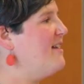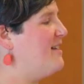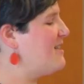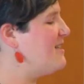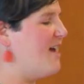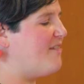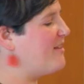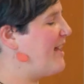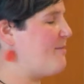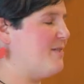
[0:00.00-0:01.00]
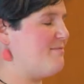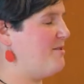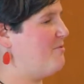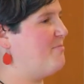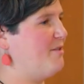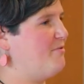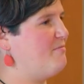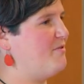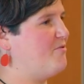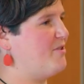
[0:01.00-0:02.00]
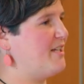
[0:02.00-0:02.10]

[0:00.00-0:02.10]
That's definitely happened to me with my work before now.